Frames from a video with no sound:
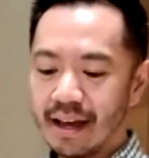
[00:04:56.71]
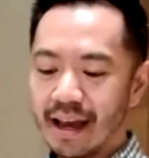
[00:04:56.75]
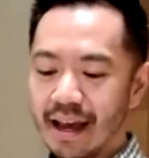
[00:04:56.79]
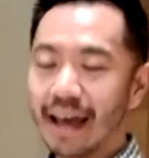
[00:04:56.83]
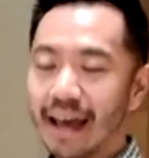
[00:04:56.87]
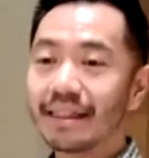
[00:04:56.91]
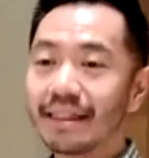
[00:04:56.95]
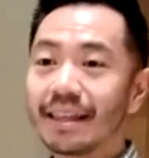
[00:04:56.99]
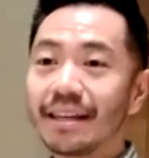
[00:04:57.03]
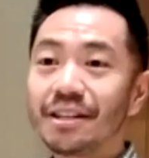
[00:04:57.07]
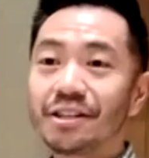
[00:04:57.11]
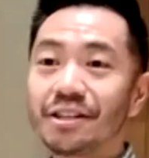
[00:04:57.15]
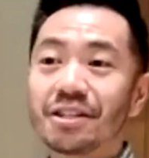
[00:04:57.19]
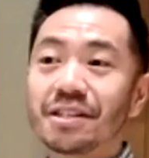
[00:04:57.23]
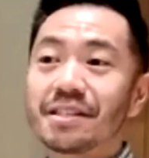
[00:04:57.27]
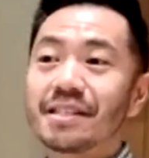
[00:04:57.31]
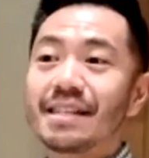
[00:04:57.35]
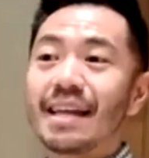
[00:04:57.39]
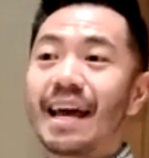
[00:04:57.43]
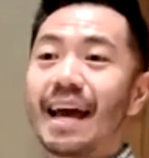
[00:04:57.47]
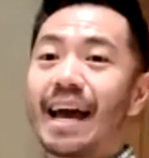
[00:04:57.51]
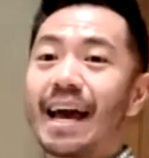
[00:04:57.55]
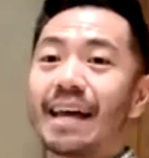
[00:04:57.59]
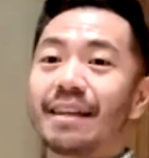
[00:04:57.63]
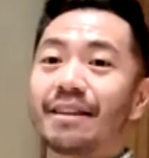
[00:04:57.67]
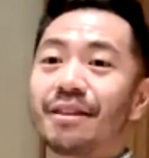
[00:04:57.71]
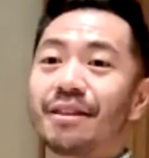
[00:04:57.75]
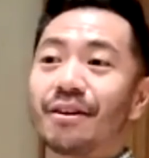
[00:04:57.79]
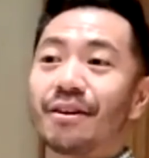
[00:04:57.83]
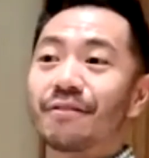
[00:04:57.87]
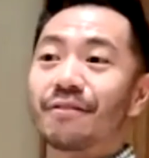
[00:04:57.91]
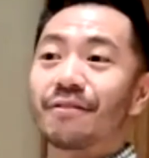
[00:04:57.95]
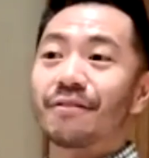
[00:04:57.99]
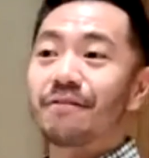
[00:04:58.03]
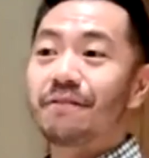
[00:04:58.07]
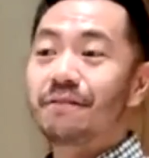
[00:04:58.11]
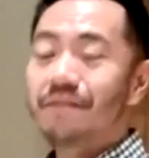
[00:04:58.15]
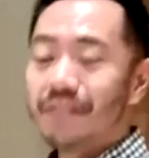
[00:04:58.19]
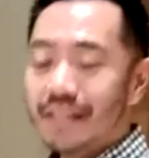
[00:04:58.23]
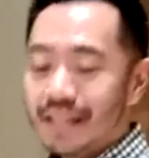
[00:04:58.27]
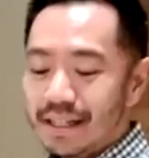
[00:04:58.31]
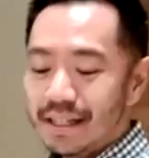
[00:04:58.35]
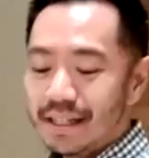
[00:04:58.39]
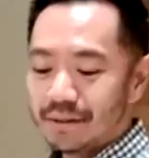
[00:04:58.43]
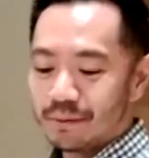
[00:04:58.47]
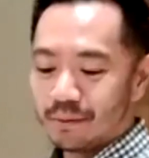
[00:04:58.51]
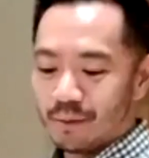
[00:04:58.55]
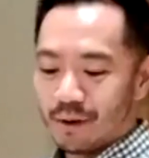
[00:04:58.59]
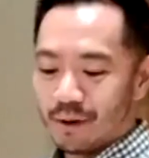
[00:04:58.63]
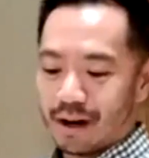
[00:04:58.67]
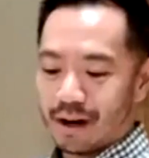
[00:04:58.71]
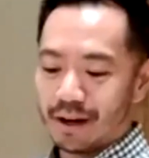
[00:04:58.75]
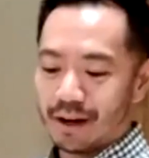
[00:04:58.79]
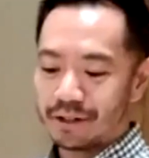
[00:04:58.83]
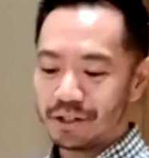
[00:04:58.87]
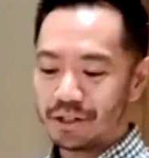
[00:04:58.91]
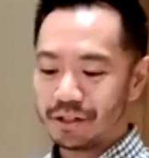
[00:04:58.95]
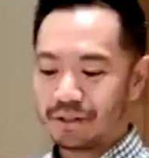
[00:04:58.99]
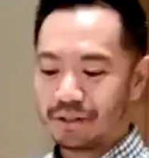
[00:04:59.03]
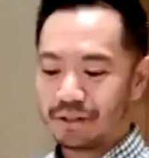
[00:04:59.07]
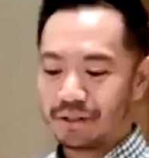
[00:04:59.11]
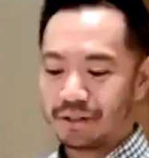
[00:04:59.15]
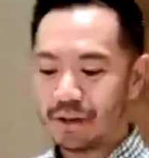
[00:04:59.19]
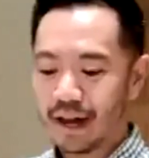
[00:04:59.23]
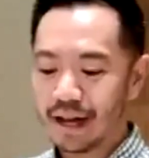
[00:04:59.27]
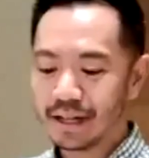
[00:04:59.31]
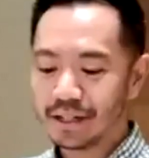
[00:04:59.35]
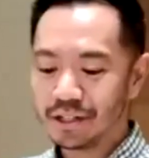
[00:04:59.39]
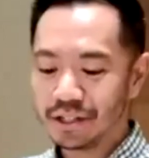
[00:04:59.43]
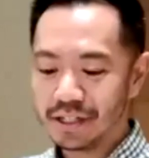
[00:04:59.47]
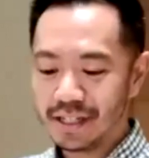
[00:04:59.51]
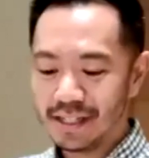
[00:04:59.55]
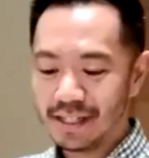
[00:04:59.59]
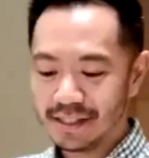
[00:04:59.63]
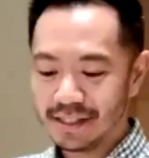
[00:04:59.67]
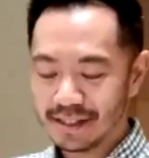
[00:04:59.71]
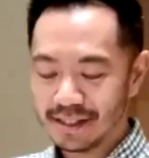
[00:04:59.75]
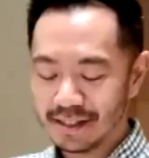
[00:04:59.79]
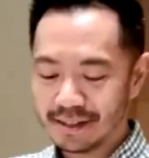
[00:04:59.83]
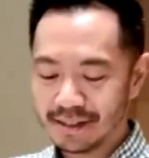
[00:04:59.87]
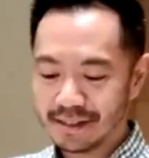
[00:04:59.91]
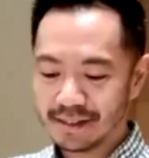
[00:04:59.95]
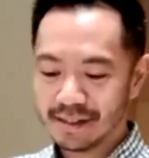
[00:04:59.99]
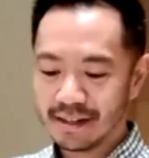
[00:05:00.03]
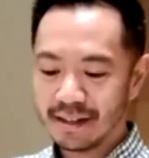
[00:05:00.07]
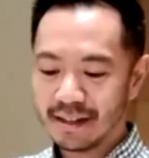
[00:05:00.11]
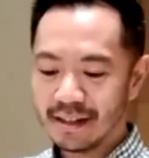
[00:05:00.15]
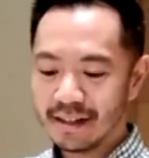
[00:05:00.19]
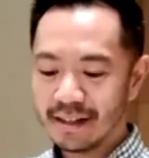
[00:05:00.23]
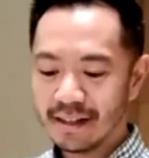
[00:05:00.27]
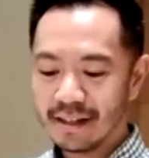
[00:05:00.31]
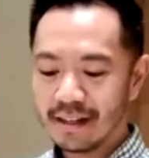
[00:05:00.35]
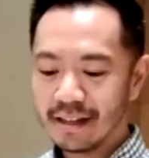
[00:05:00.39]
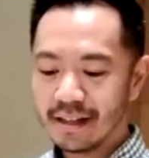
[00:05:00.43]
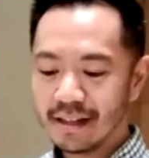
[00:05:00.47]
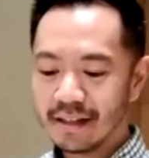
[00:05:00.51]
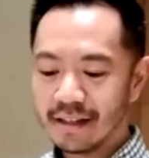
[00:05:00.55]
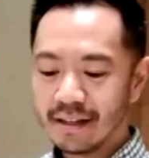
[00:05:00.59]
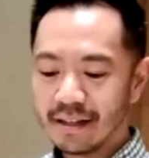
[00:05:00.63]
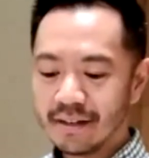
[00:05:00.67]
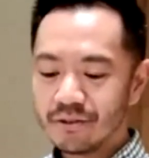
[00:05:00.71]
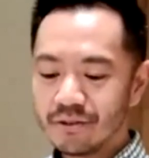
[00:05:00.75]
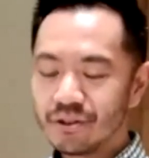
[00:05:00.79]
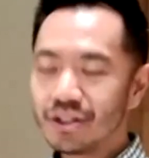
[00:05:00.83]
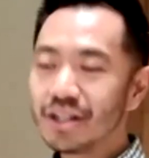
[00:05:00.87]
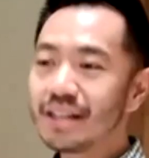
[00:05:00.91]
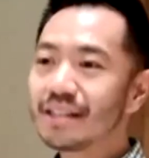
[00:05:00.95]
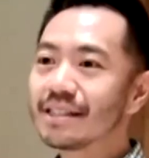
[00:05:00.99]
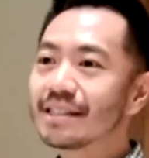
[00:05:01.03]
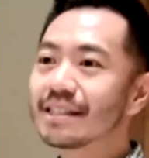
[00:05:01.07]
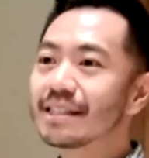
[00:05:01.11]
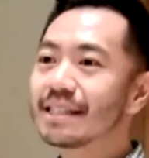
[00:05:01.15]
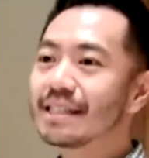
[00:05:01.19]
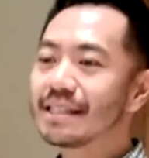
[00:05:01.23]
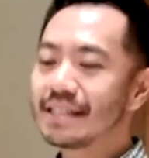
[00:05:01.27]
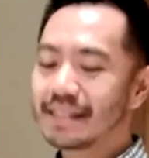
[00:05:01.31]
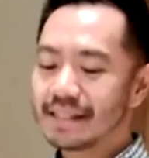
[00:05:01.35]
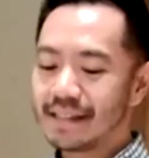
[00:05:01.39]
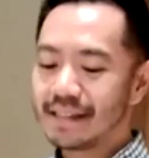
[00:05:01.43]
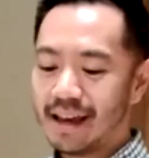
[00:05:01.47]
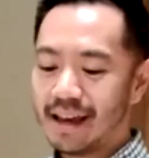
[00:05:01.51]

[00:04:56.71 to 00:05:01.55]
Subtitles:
and they just had their feet washed by Jesus. Jesus is